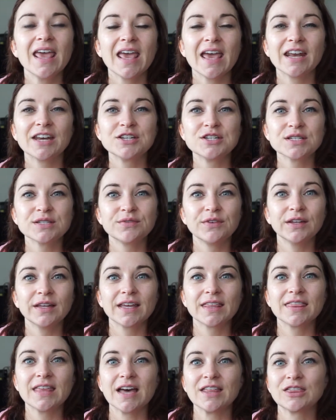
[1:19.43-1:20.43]
And I just feel
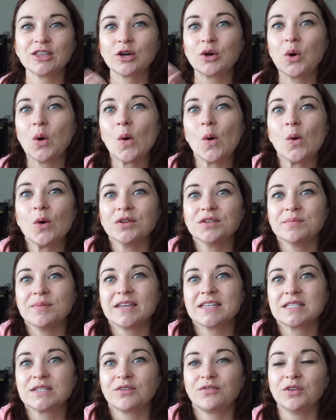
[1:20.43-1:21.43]
like that the cold
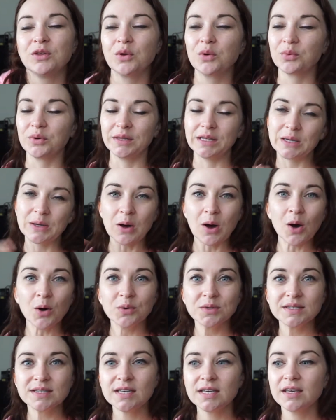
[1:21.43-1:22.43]
makes it feel really
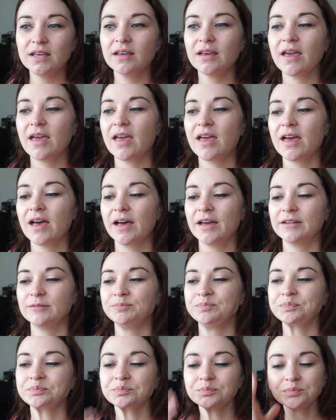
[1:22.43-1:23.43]
cozy and